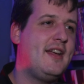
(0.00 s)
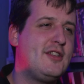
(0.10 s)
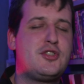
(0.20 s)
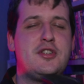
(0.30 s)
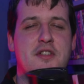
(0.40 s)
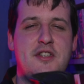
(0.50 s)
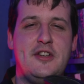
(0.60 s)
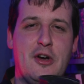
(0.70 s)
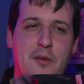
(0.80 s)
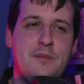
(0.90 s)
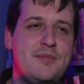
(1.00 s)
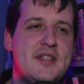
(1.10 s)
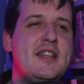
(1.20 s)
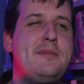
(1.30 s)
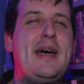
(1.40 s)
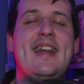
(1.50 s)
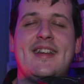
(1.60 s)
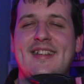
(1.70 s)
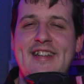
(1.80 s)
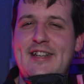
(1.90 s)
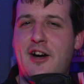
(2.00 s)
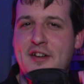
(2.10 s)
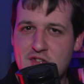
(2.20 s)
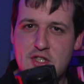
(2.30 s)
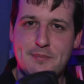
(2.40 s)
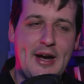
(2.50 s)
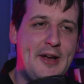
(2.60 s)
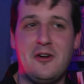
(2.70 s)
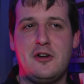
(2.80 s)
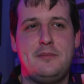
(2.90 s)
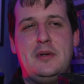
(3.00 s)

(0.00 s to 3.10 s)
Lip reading: It's just, you know, cinematically uninspired,